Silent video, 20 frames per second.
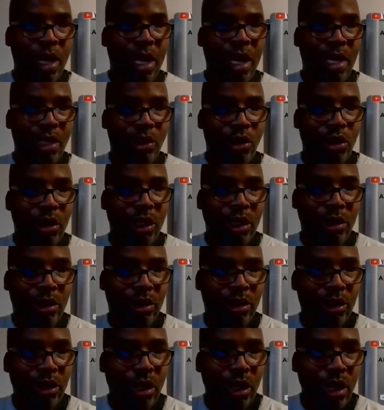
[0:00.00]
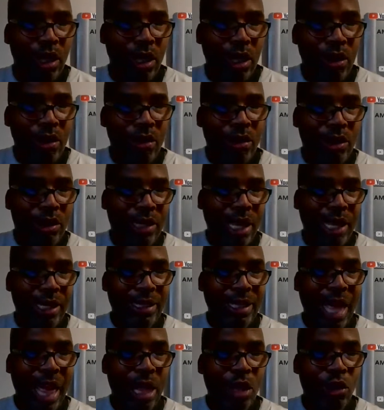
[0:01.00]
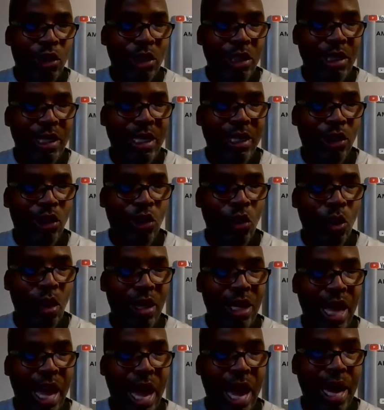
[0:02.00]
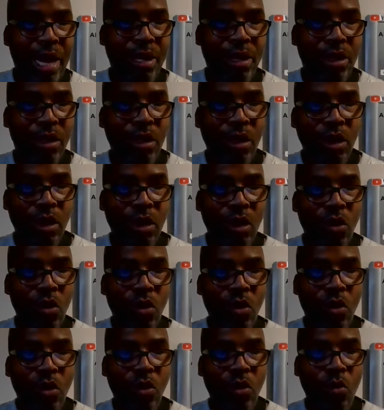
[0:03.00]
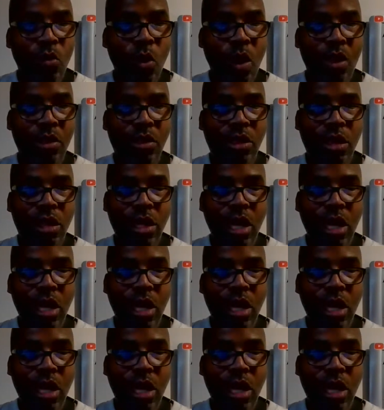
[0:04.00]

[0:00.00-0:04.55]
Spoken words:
It's technology needs to align with